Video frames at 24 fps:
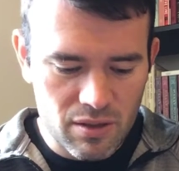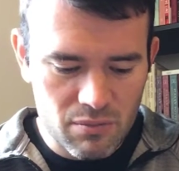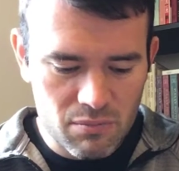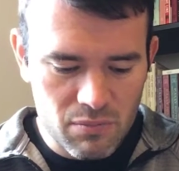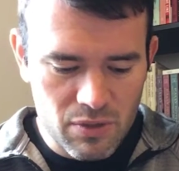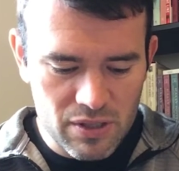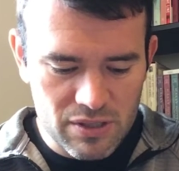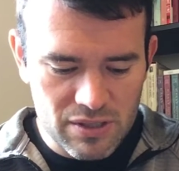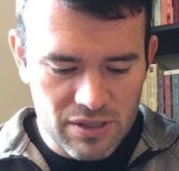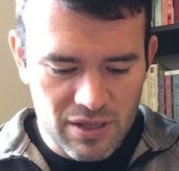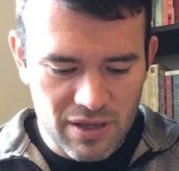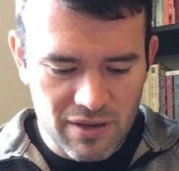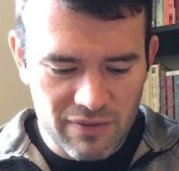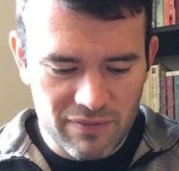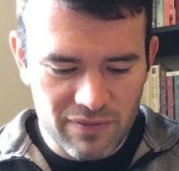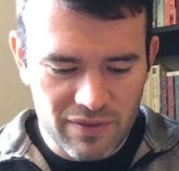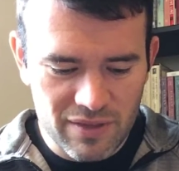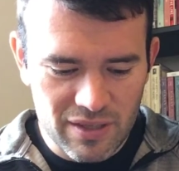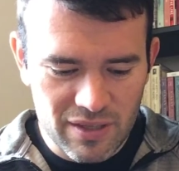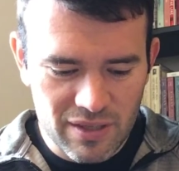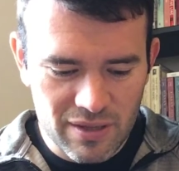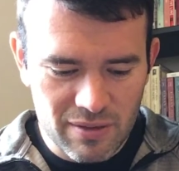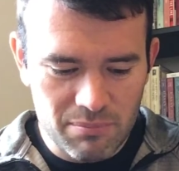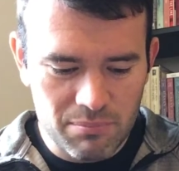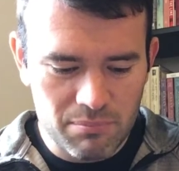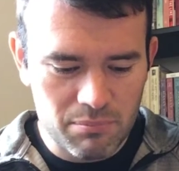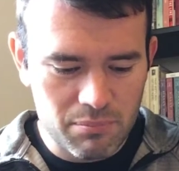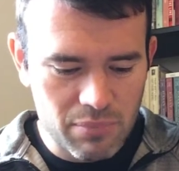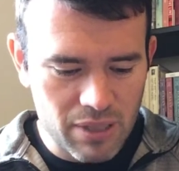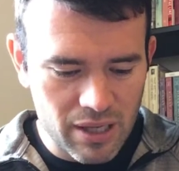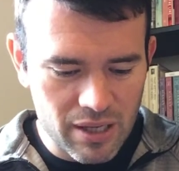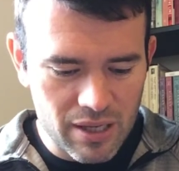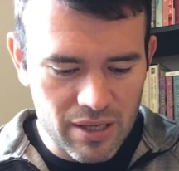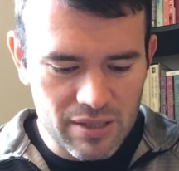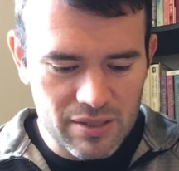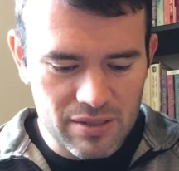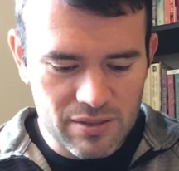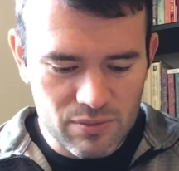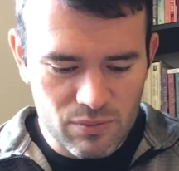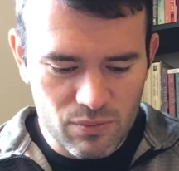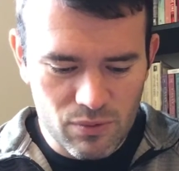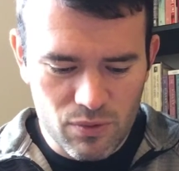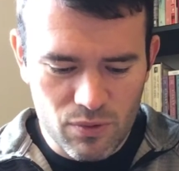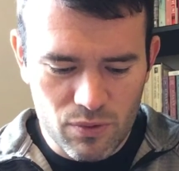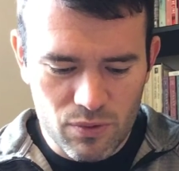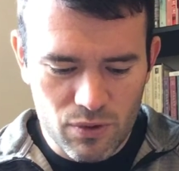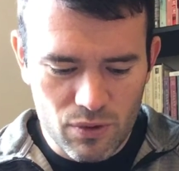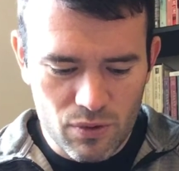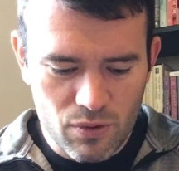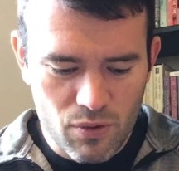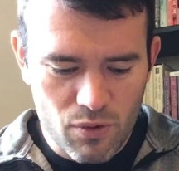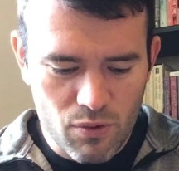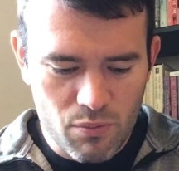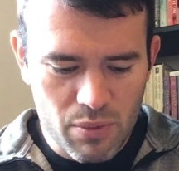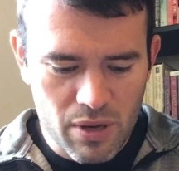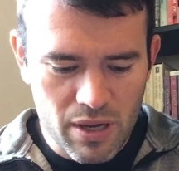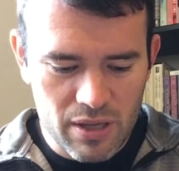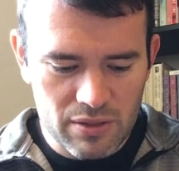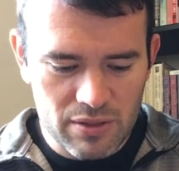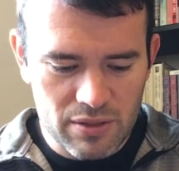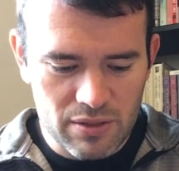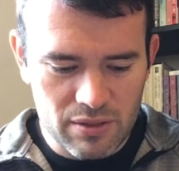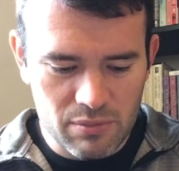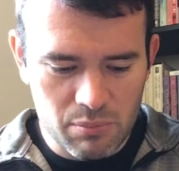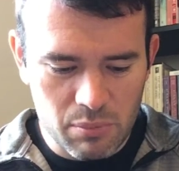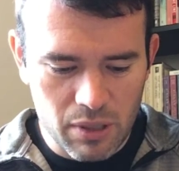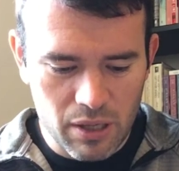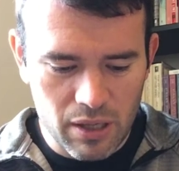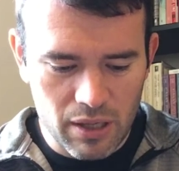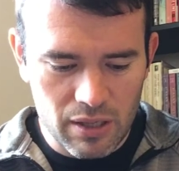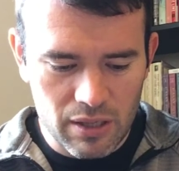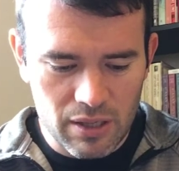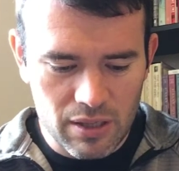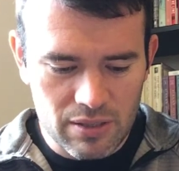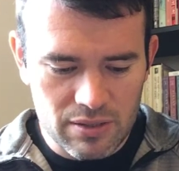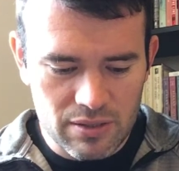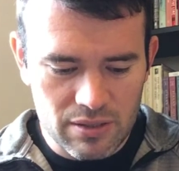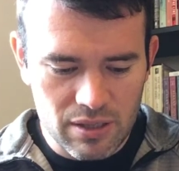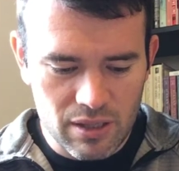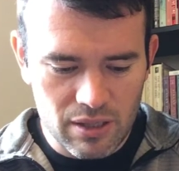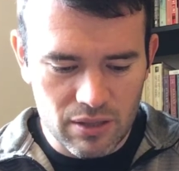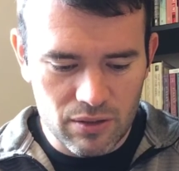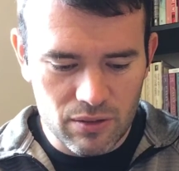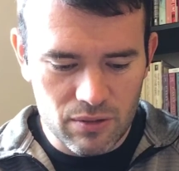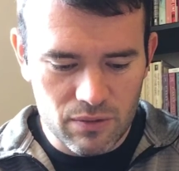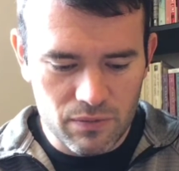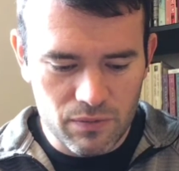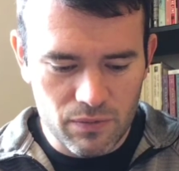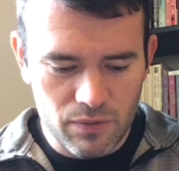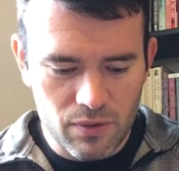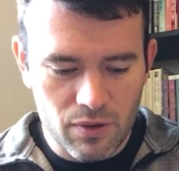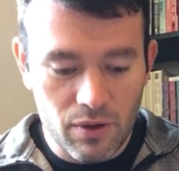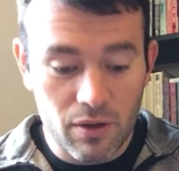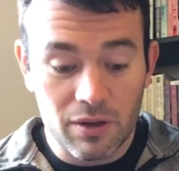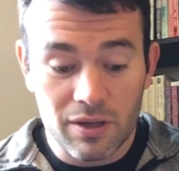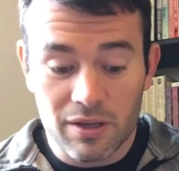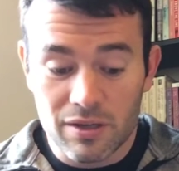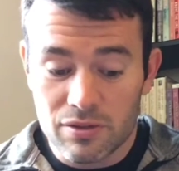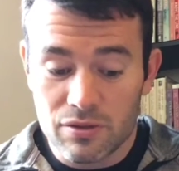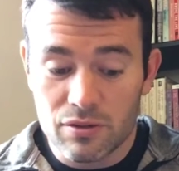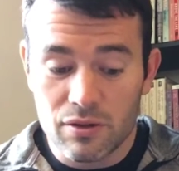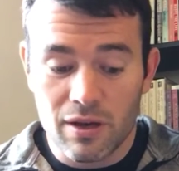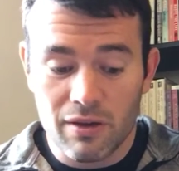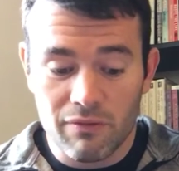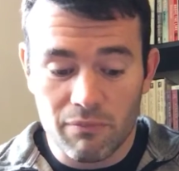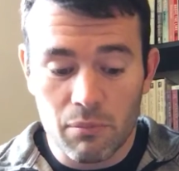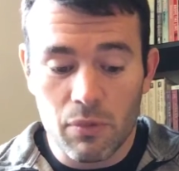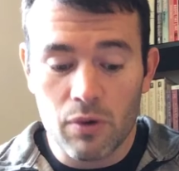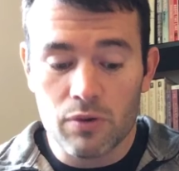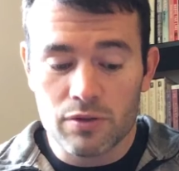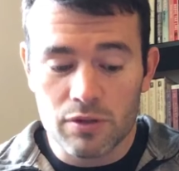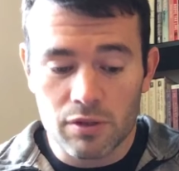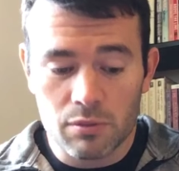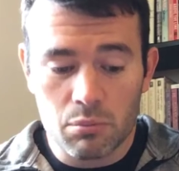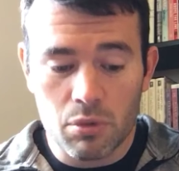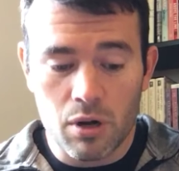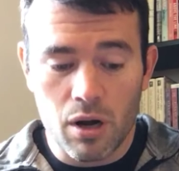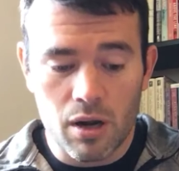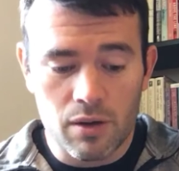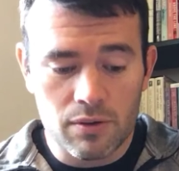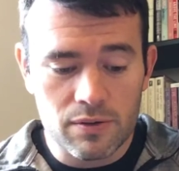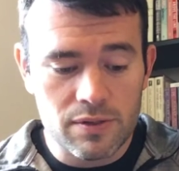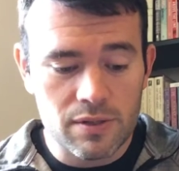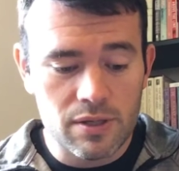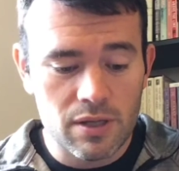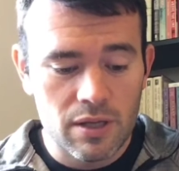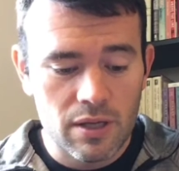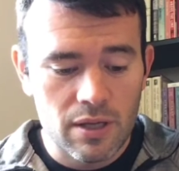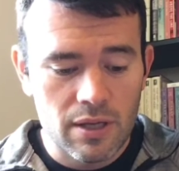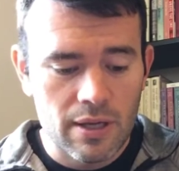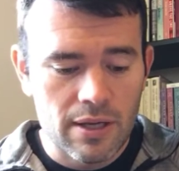You must have, buys. Whoa, your whole bench is a buy. That is not good for you. Oh, because you have mostly Browns.